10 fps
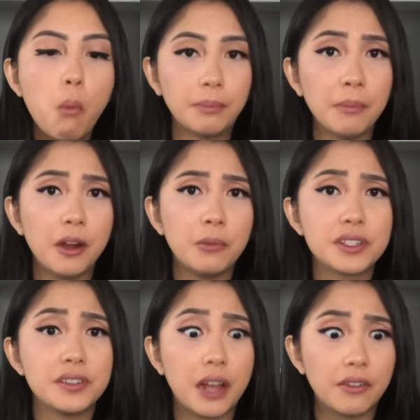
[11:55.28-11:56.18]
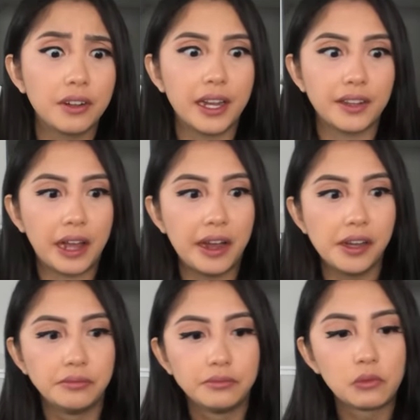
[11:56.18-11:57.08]
My mom was never like
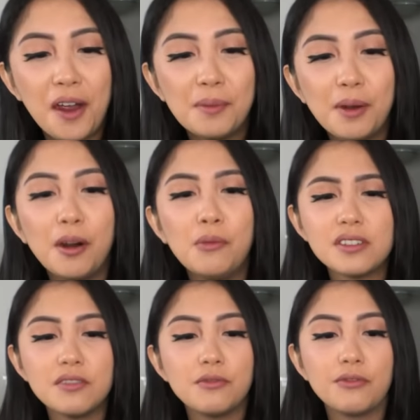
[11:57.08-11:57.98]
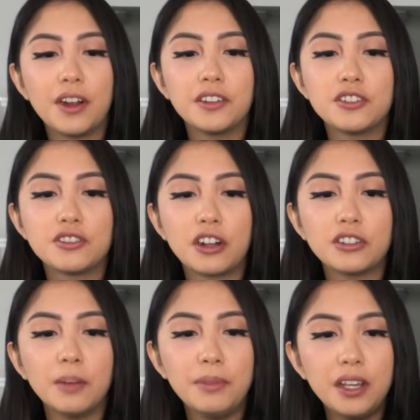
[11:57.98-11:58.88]
that. My mom wasn't very
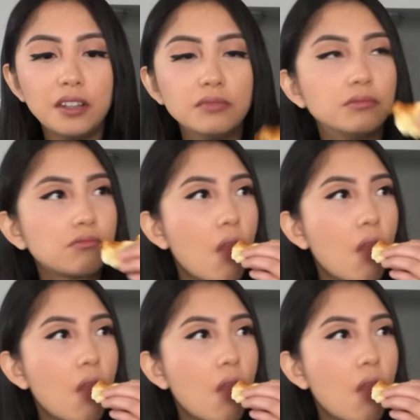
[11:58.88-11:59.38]
strict on me